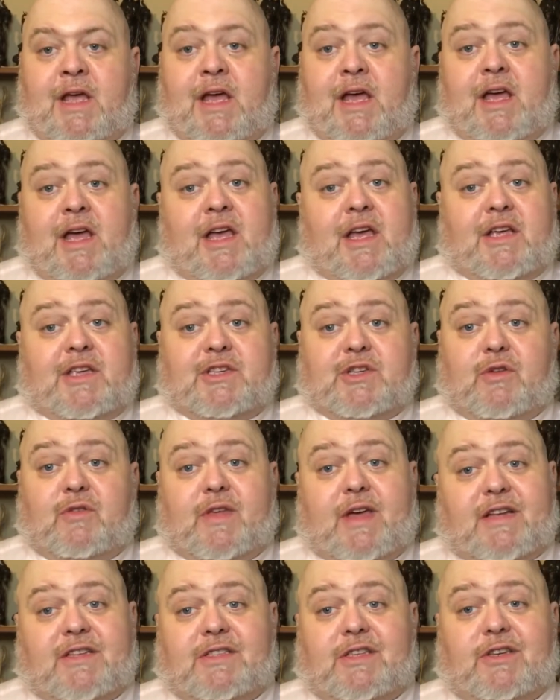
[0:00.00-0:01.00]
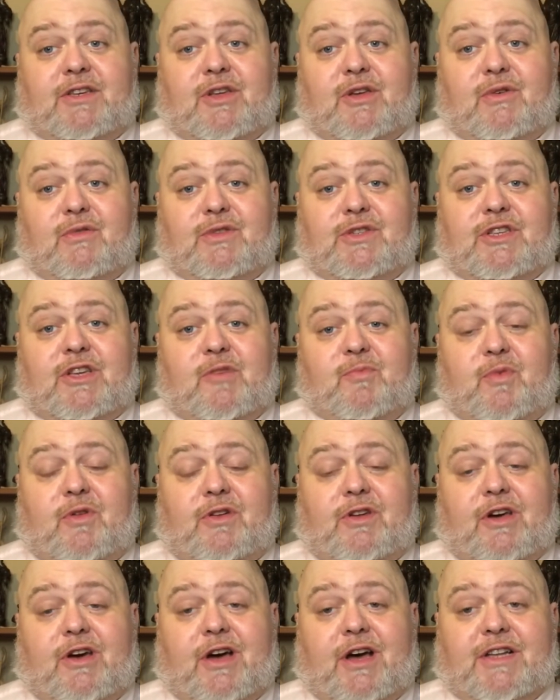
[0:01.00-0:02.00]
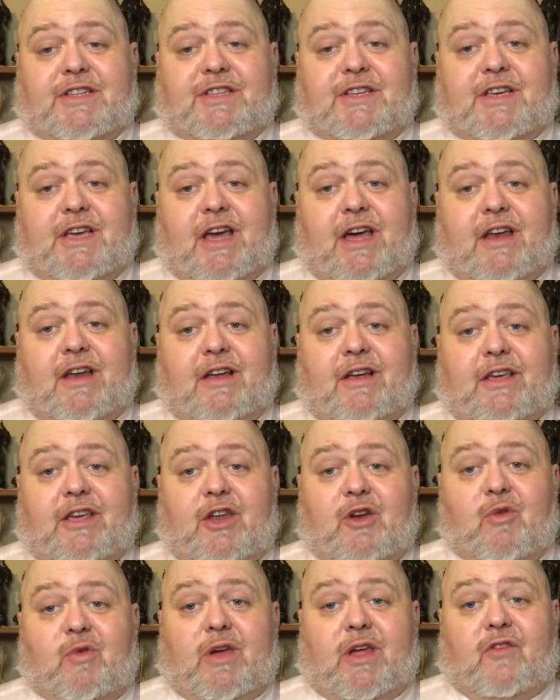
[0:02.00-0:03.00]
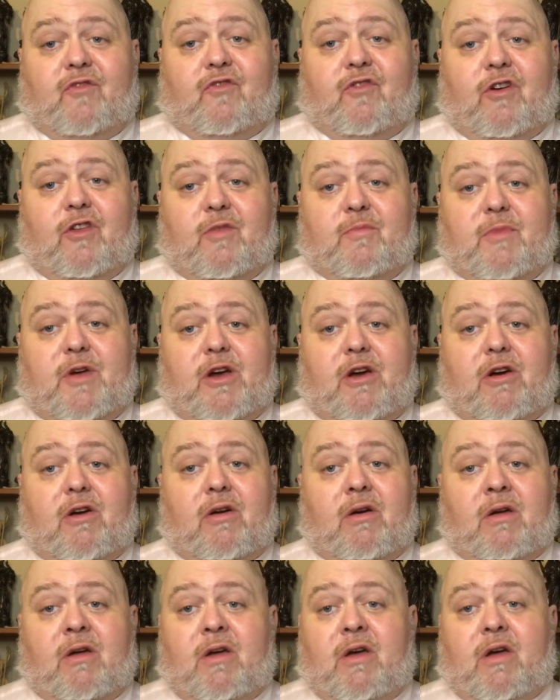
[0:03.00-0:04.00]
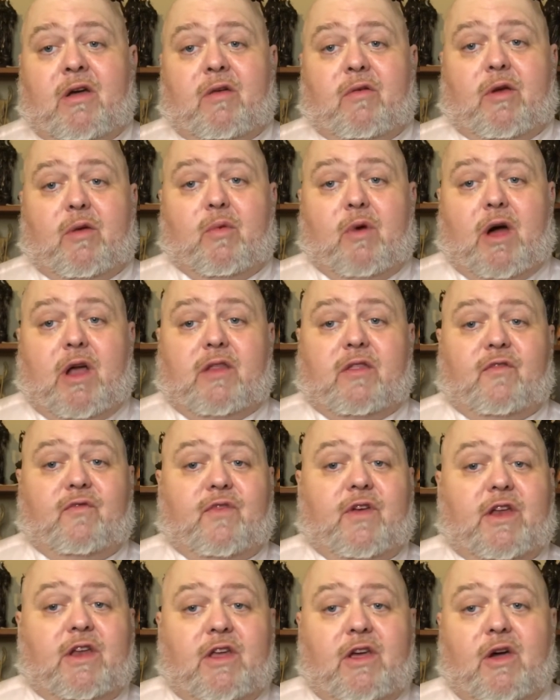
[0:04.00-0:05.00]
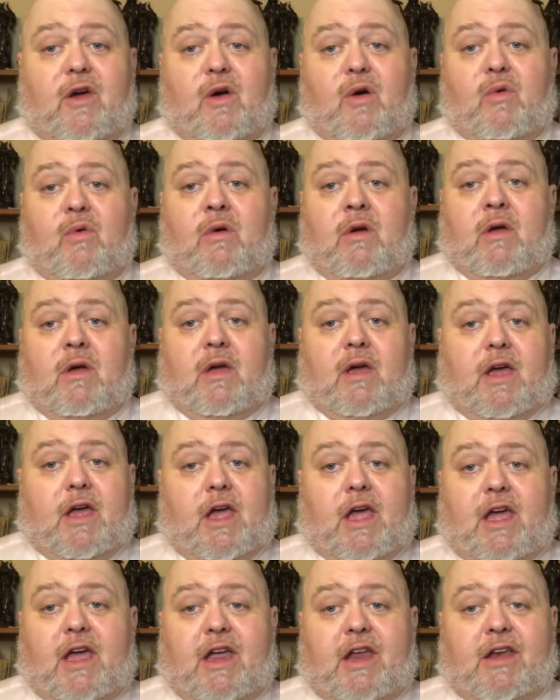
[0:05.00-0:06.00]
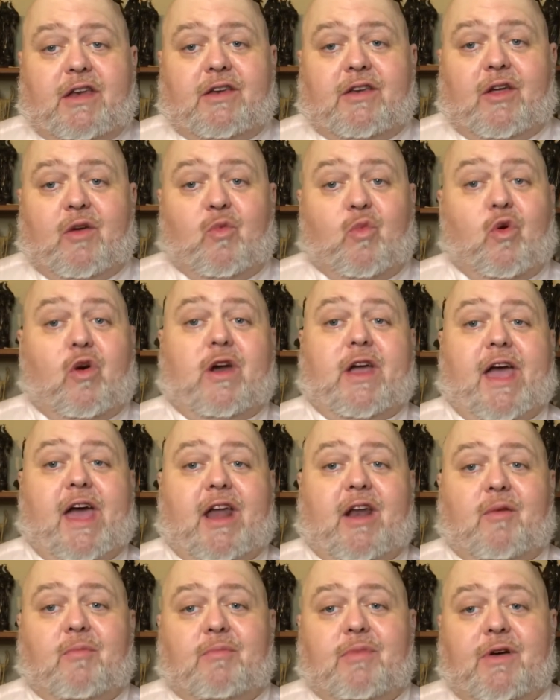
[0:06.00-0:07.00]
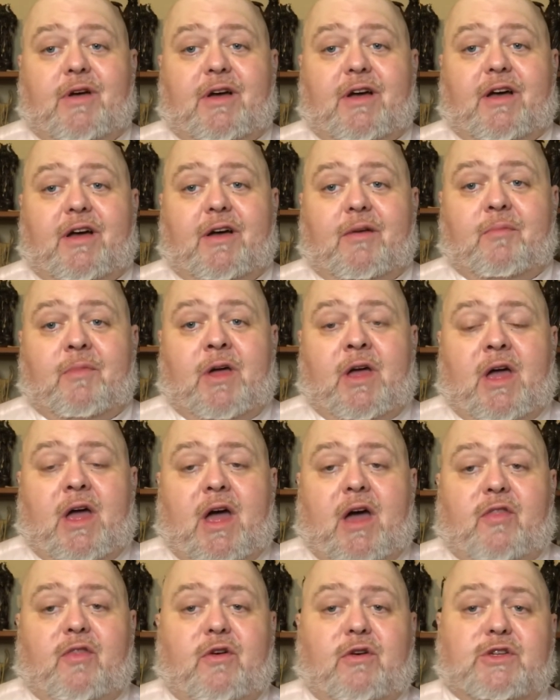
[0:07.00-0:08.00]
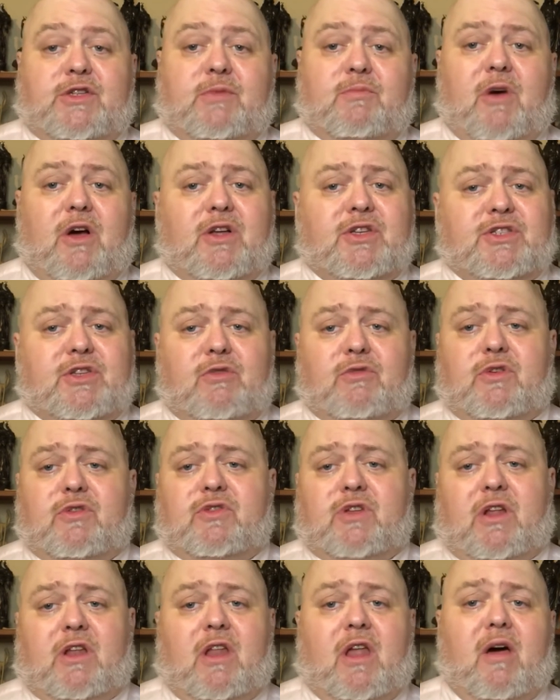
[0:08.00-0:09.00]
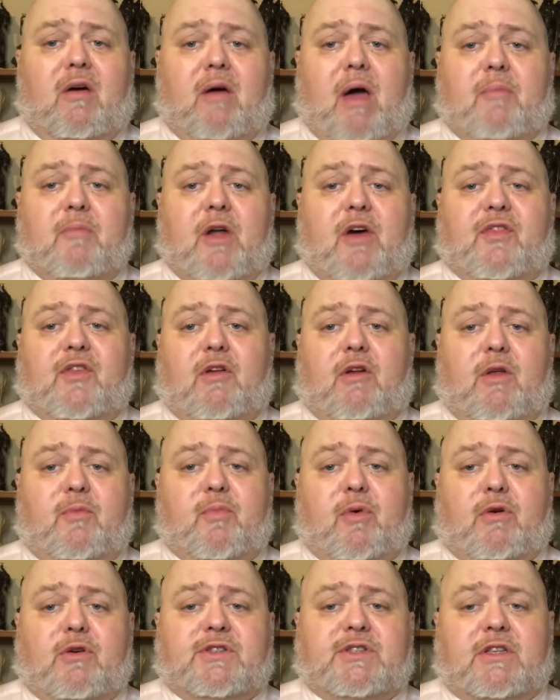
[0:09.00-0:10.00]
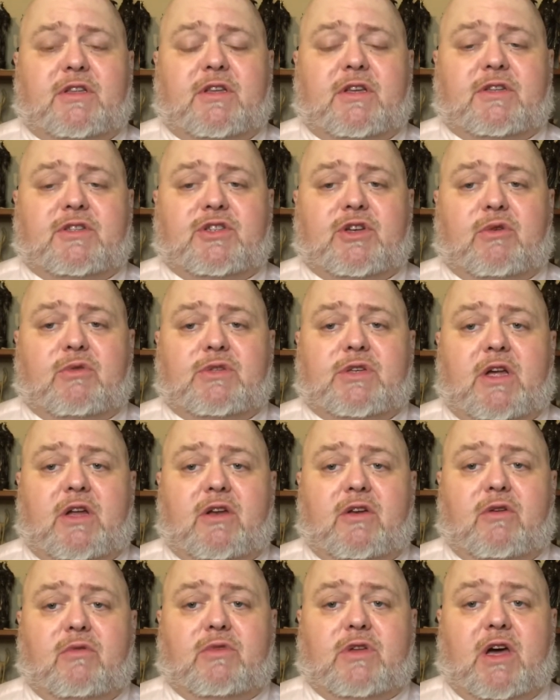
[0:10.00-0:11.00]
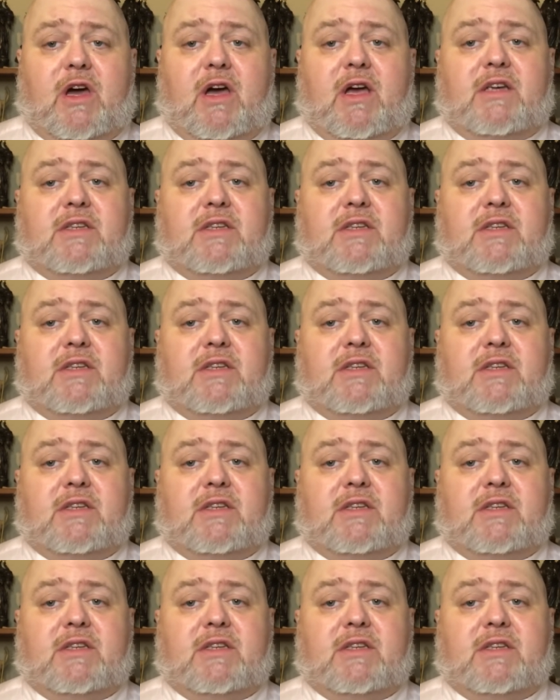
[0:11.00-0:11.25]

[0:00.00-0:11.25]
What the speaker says: So that's the two simple knots. Kind of, you know, get in front of the mirror, rewind the video, and work at them. There's some also, I'm not the only person that shows how to do ties.